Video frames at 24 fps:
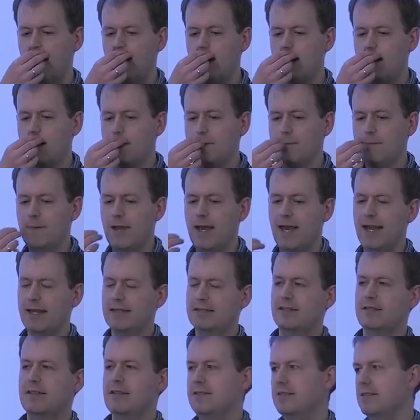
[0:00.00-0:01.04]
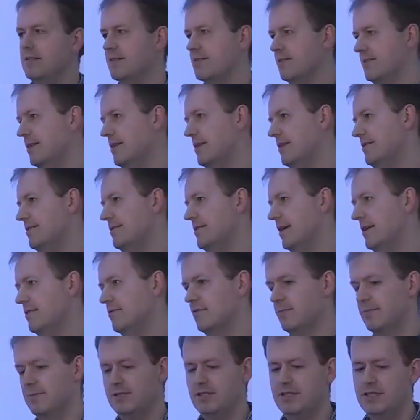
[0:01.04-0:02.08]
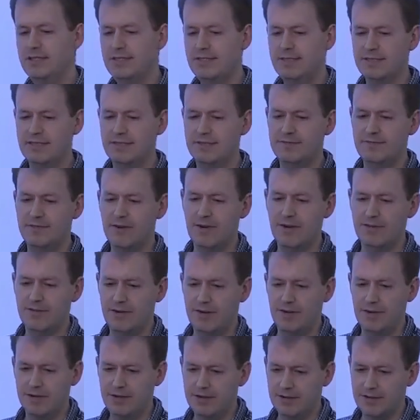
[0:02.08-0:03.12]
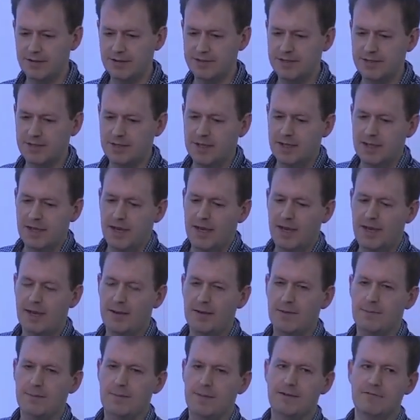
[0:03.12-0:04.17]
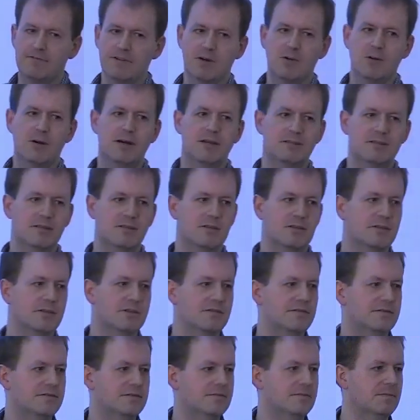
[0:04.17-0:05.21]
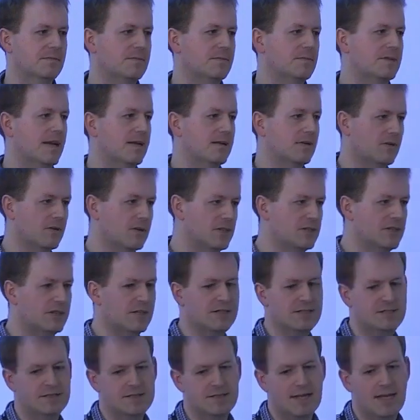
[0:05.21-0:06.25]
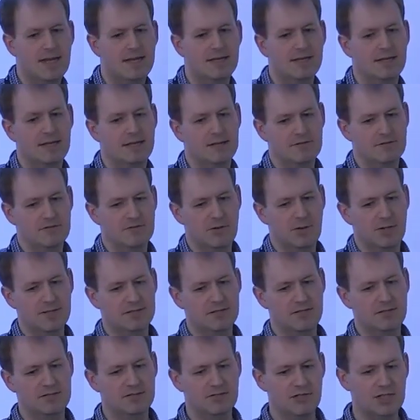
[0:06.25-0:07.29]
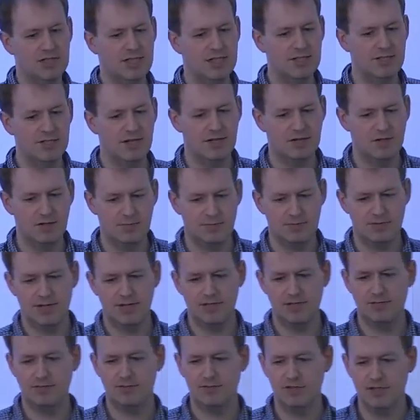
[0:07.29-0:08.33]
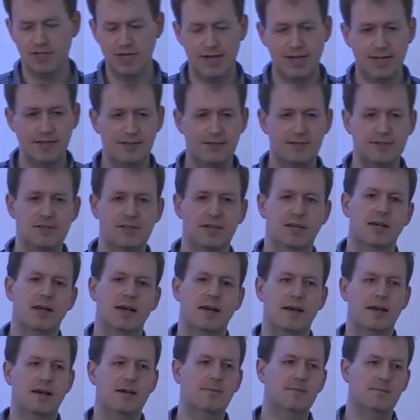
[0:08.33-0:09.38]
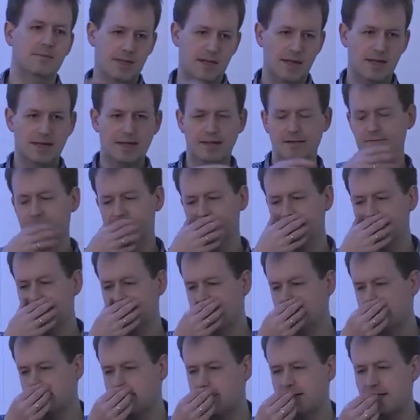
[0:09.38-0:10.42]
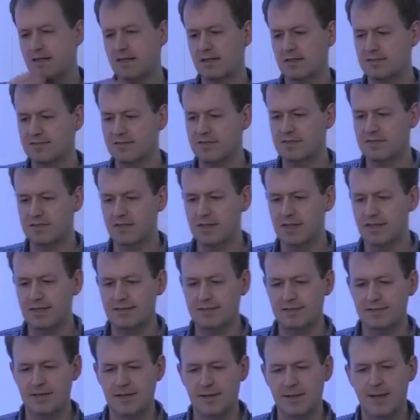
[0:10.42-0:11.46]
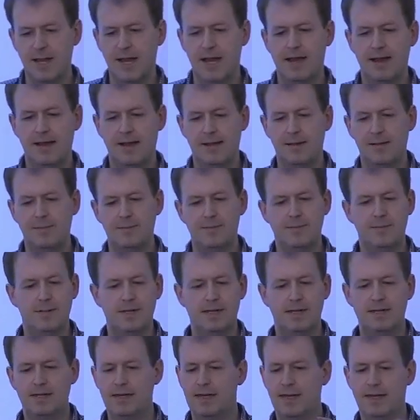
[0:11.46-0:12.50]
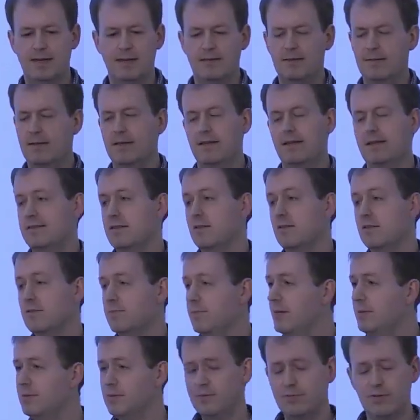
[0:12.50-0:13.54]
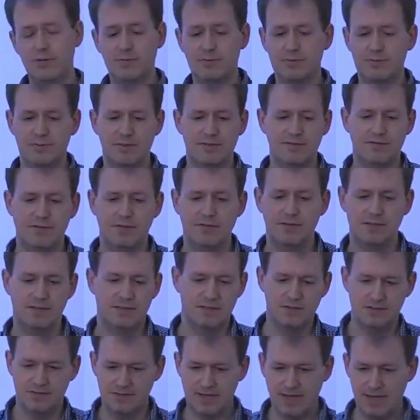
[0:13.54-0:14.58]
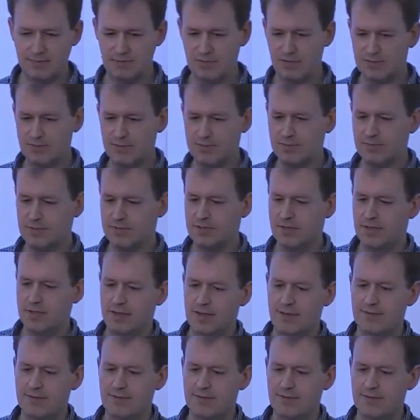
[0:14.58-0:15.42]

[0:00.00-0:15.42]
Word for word: um, executing on these data opportunities is very, very hard. Um, it requires a lot of technology understanding. It requires a lot of strategic and operational change, um, like I discussed in the last few slides. Um, it, there's a lot of people problems involved. There's a lot of tech problems